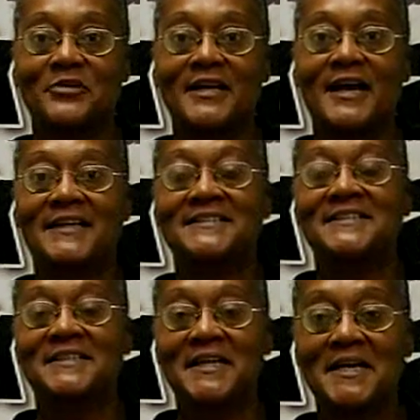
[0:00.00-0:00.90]
We got
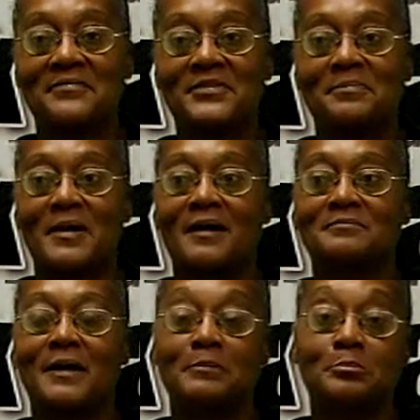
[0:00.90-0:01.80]
into depth
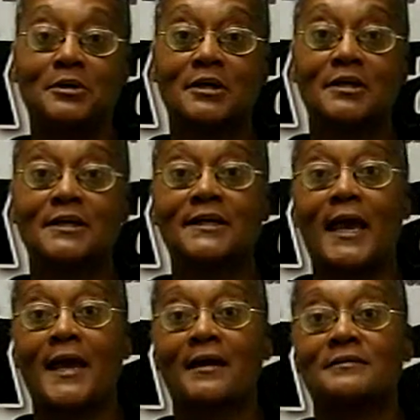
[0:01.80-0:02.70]
about my book
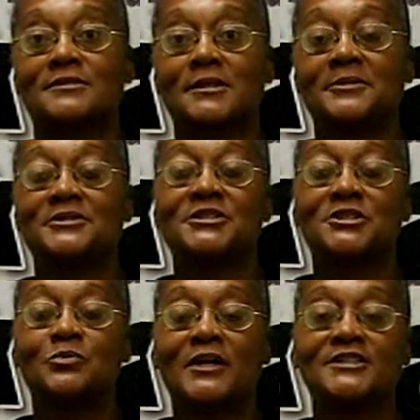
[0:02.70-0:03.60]
and some of the
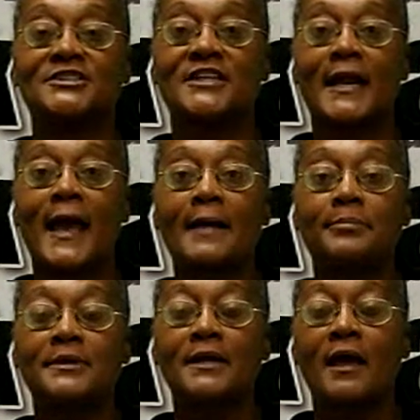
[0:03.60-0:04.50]
situations that
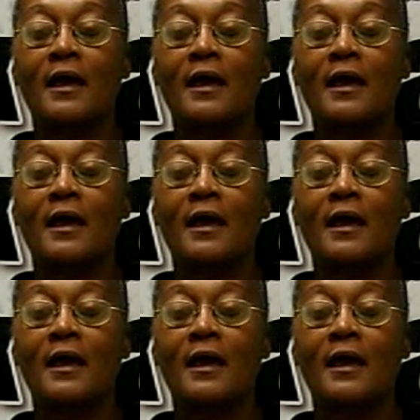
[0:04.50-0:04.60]
happened,